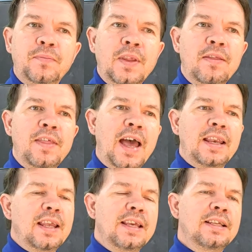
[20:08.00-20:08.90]
that
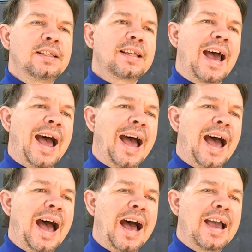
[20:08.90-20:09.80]
is
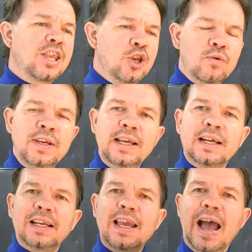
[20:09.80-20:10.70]

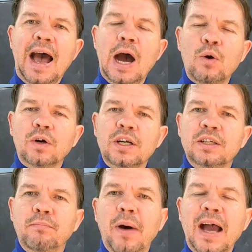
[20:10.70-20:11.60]
uniquely ours
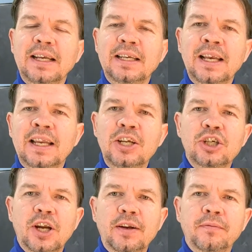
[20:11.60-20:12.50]
by
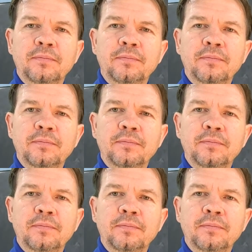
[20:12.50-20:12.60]
deletion.